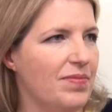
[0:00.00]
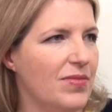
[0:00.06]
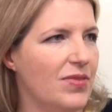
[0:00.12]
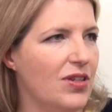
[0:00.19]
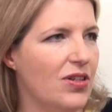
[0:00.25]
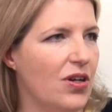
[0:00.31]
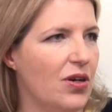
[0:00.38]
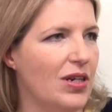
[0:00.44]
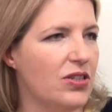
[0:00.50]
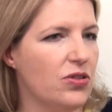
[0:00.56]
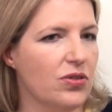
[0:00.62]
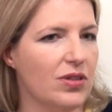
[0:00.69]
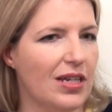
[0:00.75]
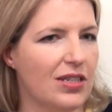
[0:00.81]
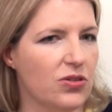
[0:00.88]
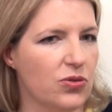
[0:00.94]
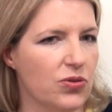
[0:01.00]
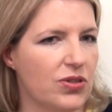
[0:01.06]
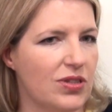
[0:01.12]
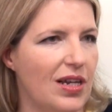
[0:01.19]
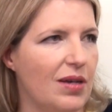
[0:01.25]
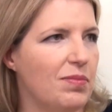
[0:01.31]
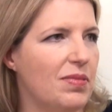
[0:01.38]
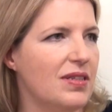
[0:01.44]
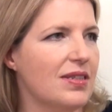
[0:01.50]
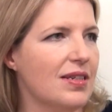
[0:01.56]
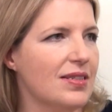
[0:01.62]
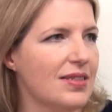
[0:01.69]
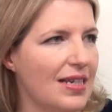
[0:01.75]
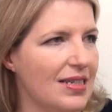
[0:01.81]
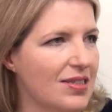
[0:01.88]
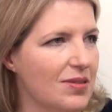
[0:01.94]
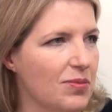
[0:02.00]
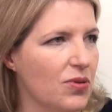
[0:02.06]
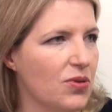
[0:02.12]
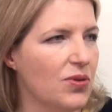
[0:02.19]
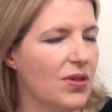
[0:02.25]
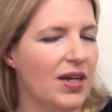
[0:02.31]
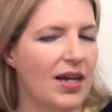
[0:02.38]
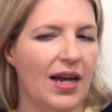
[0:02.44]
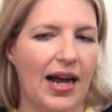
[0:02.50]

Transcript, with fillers: You know, it's on their doorstep, it's accessible,